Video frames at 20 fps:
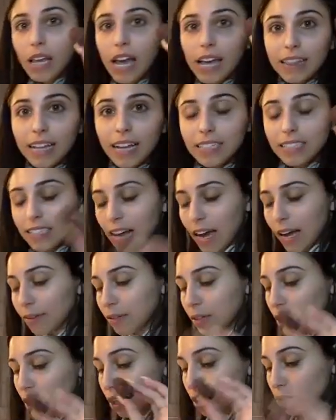and that's that.
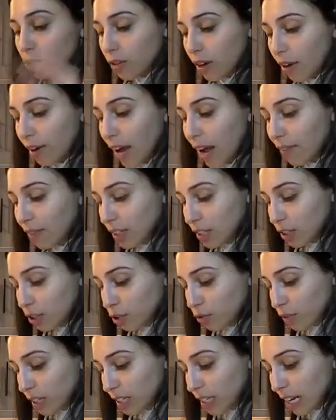So now I have these
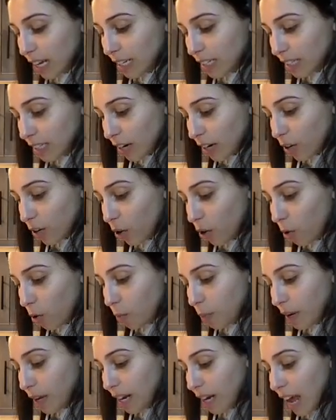3 dates that are
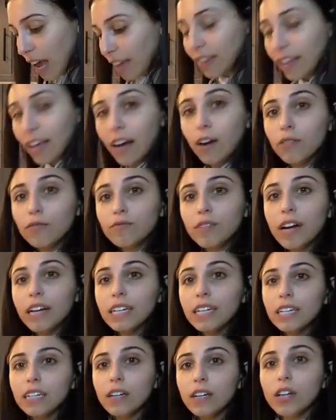open, and they are
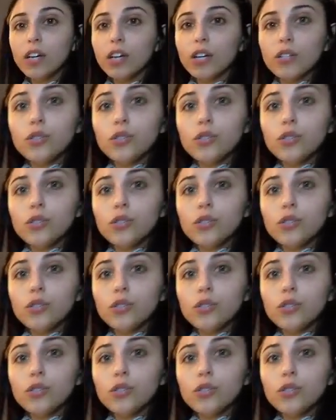ready